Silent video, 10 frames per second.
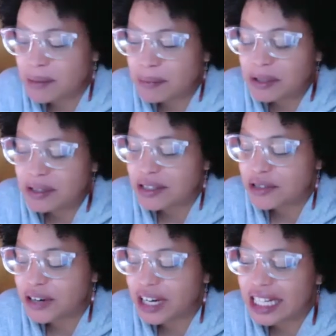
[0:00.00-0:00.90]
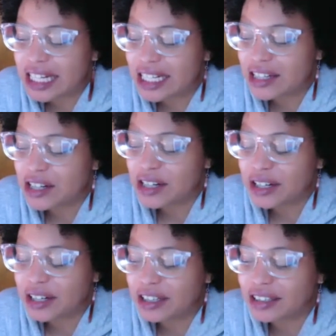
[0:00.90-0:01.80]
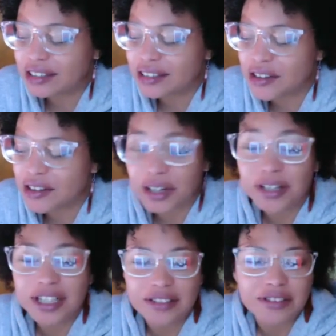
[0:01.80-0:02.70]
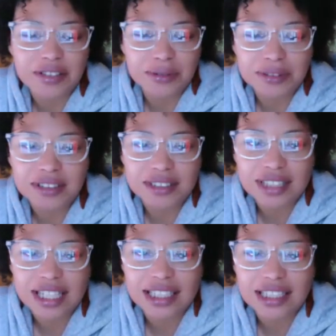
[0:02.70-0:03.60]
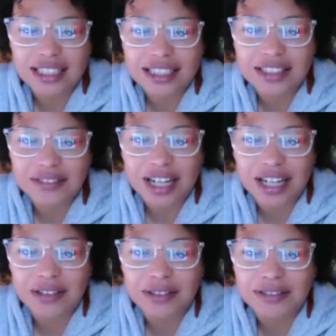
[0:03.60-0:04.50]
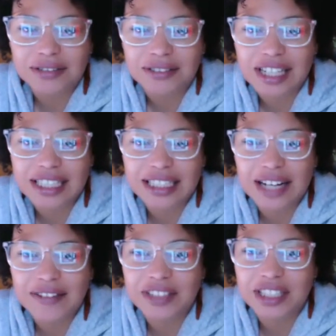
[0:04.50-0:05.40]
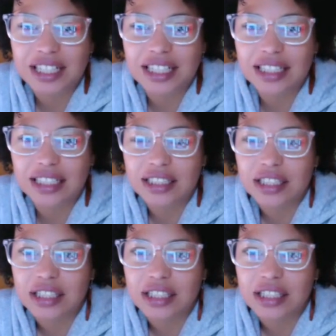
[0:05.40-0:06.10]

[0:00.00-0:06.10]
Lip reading: people strengthen their individual and collective how, right? I feel like